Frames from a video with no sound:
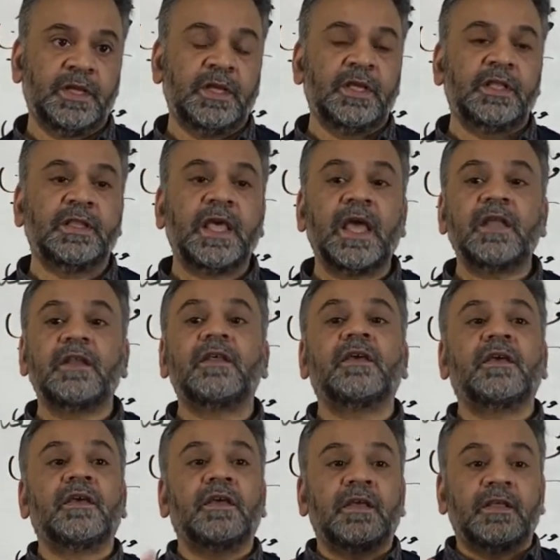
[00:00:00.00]
That
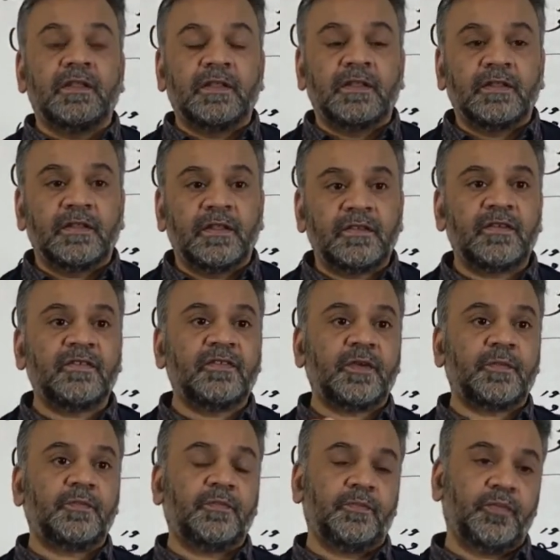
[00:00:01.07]
this is a
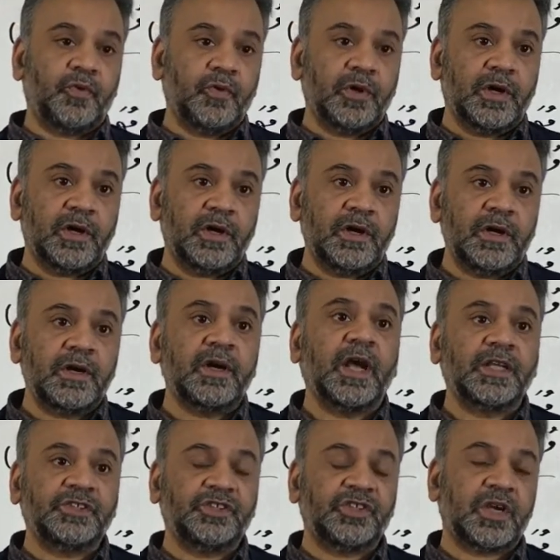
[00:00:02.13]
plural, a
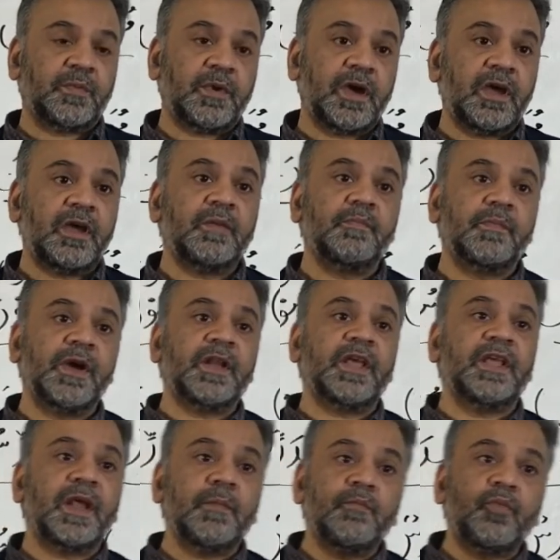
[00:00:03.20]
jama, but in
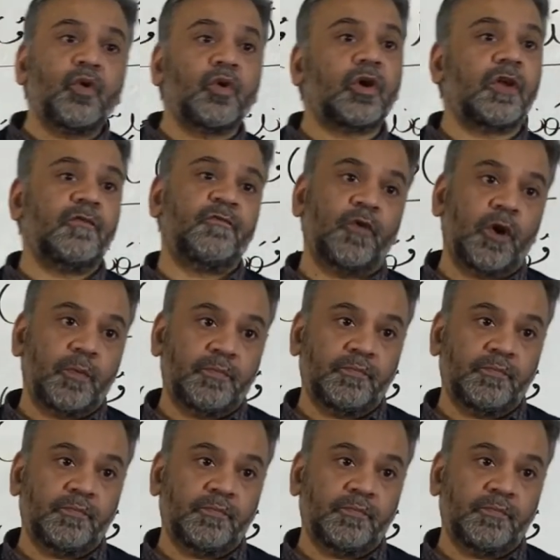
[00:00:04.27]
a broken form.